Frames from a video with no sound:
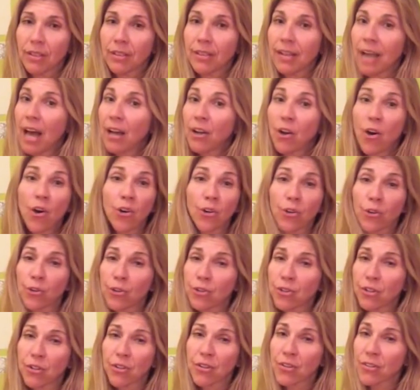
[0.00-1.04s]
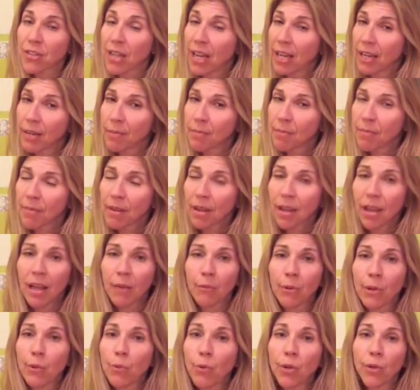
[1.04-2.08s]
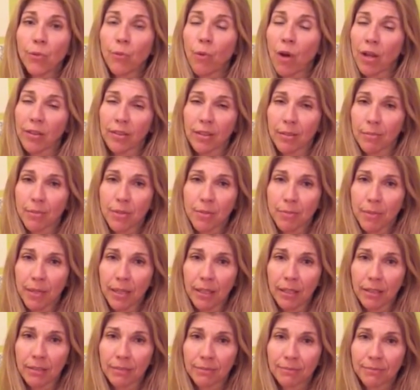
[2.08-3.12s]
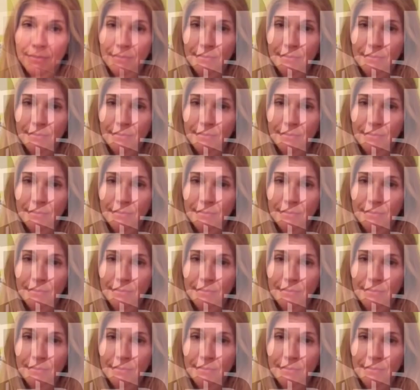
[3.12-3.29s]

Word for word: Not all girls are the same, and we wouldn't want them to be.